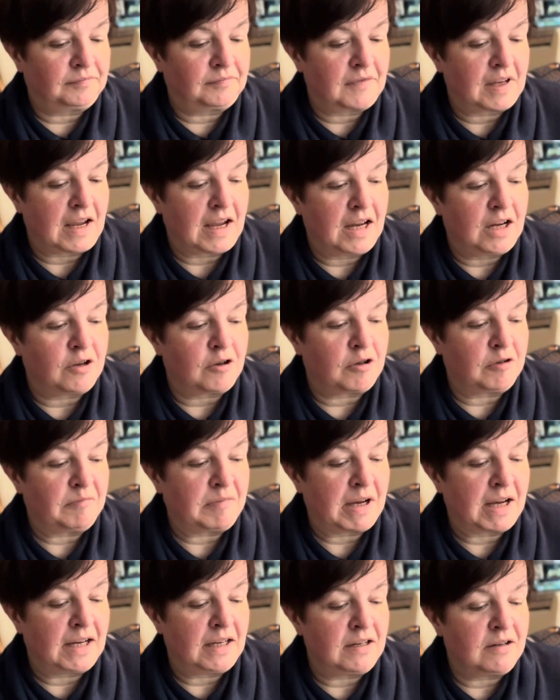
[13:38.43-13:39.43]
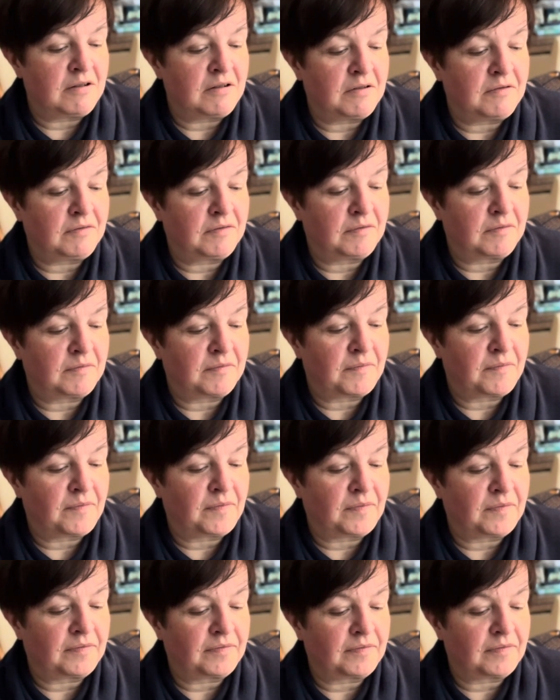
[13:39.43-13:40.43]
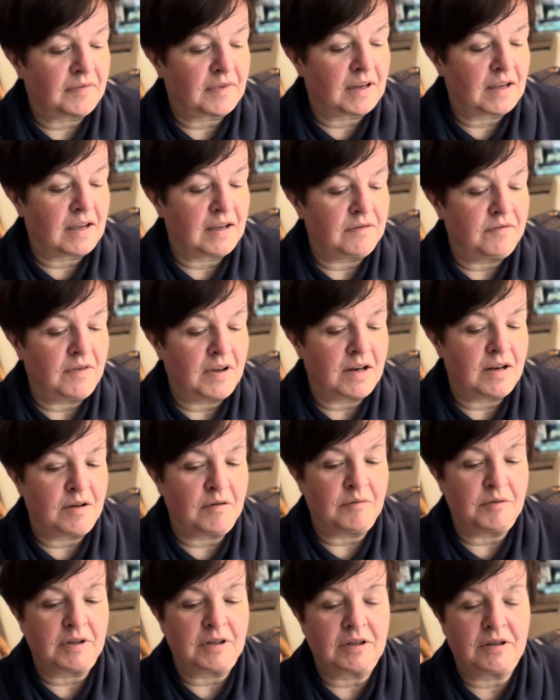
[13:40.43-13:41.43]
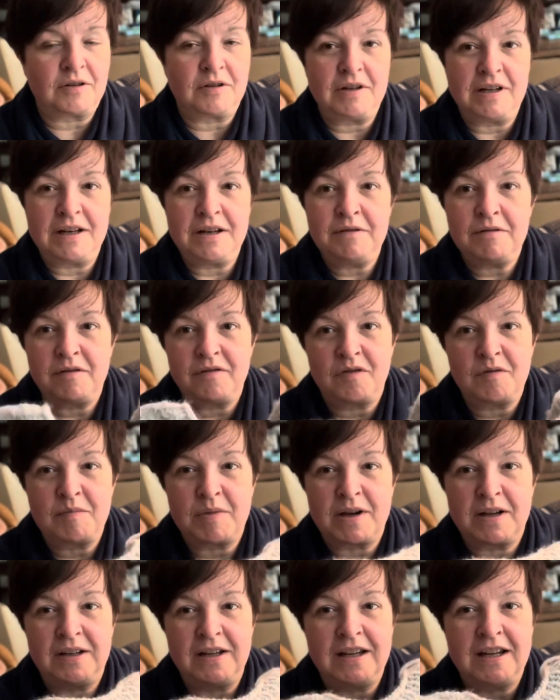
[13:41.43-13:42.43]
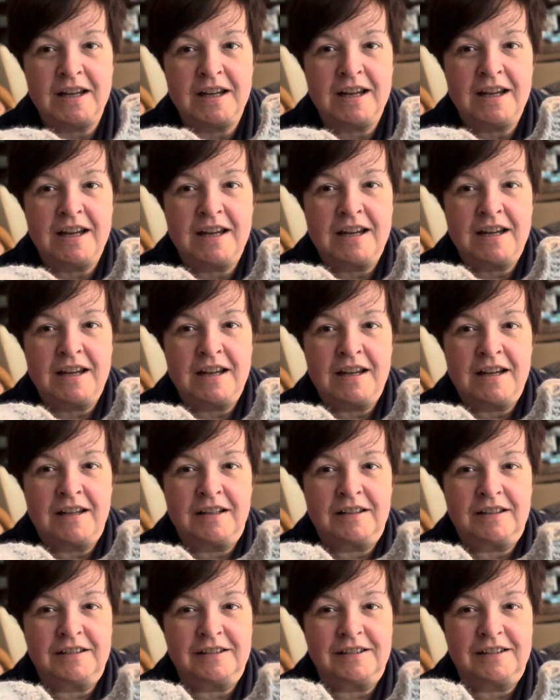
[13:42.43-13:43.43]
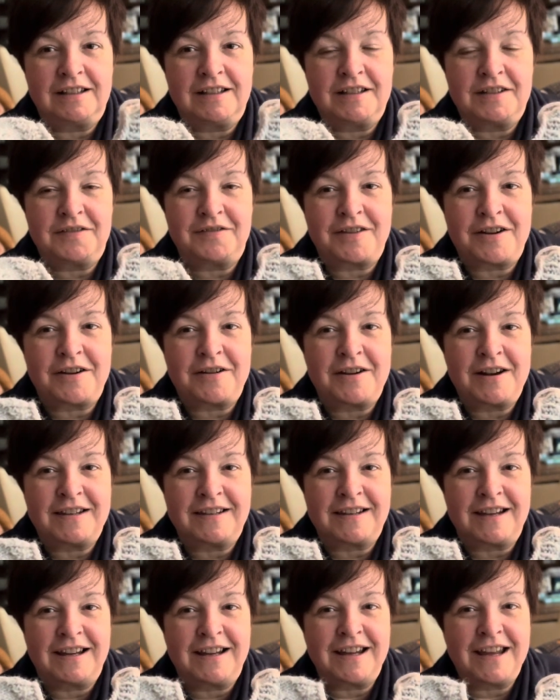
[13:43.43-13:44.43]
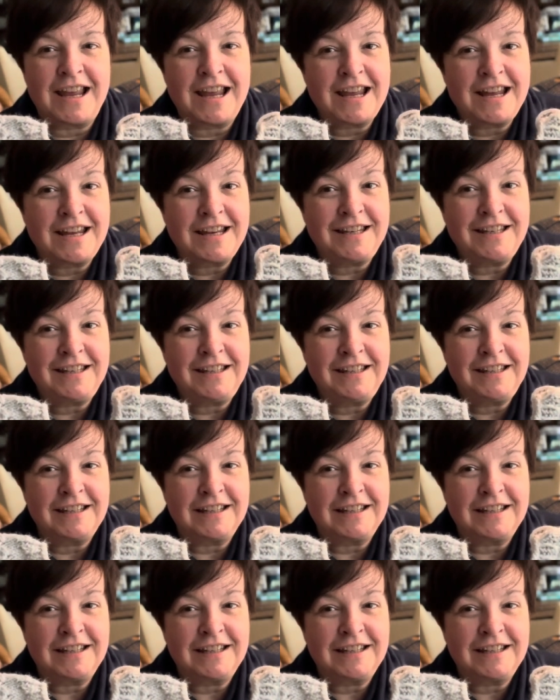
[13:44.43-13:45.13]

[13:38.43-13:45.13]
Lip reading: I-cord bind off, and then I will continue with the body as far as I can.